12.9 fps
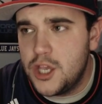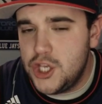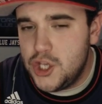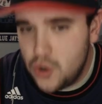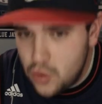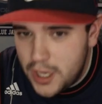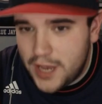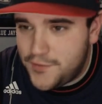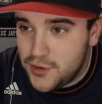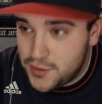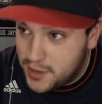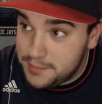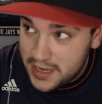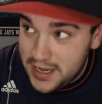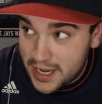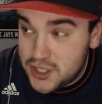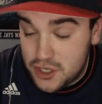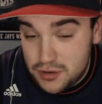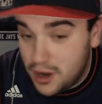If
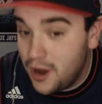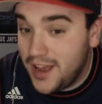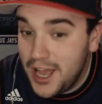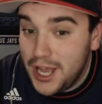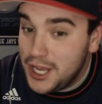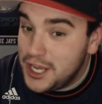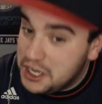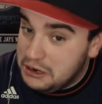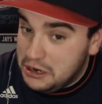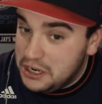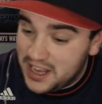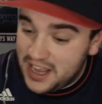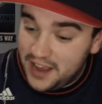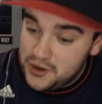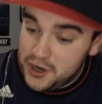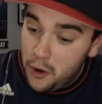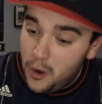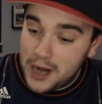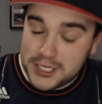you
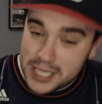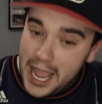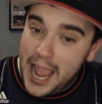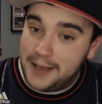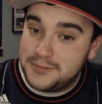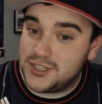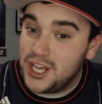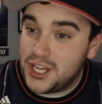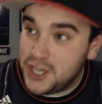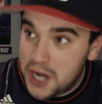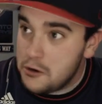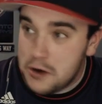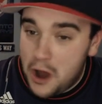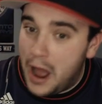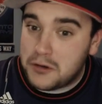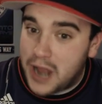don't watch the games, you don't know how